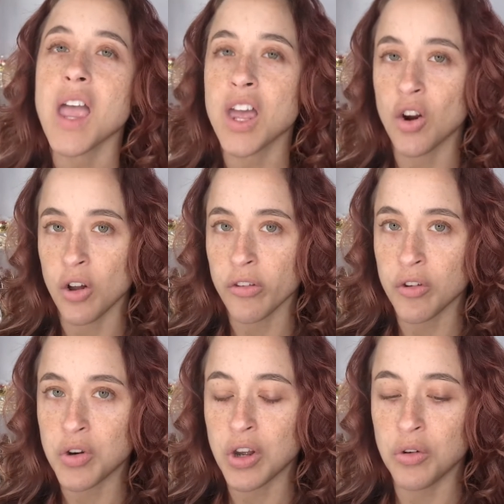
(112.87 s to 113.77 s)
It
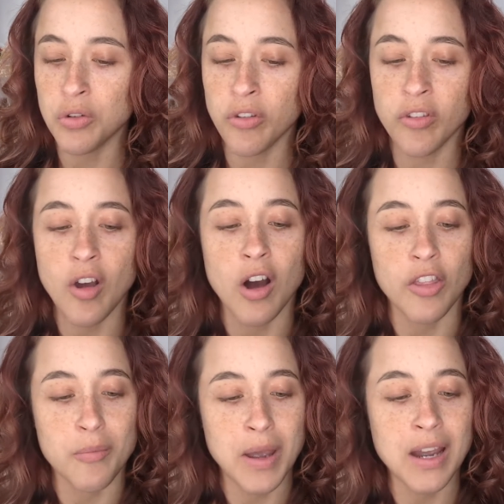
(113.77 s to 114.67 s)
also notes on
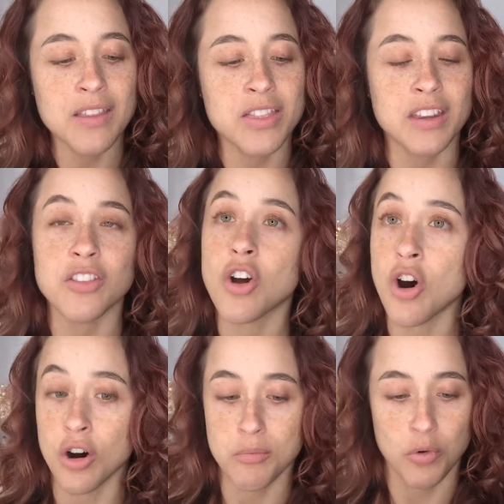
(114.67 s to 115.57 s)
the back that the
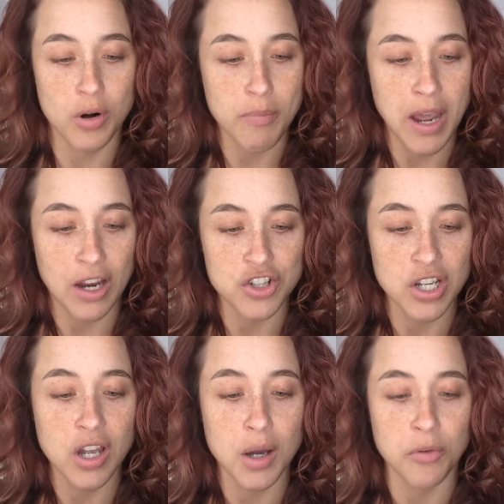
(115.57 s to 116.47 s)
cardboard
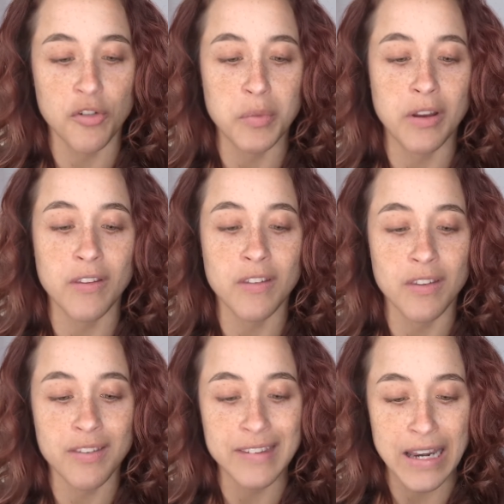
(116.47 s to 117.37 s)
packaging comes from a
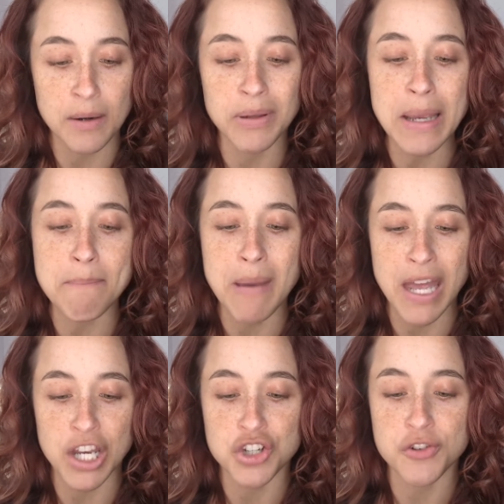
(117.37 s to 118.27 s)
sustainably
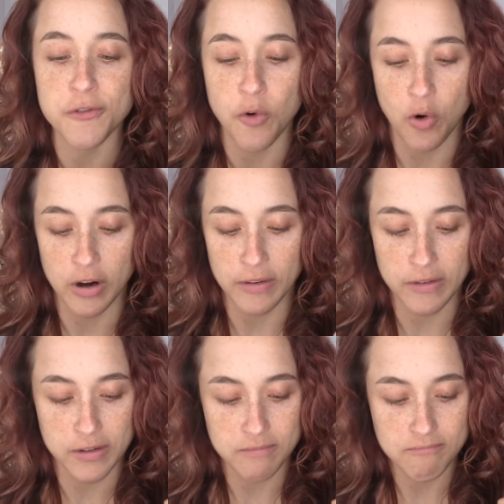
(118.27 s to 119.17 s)
managed
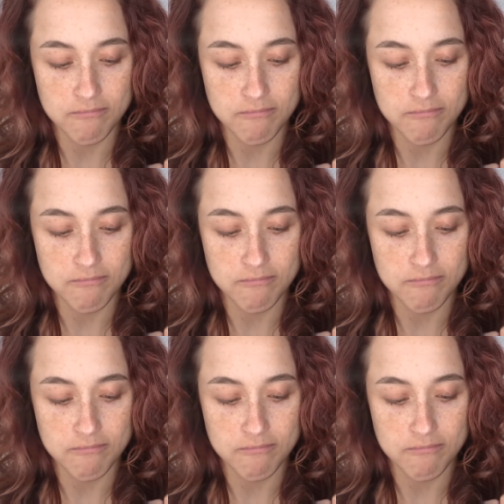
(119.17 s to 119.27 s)
forest.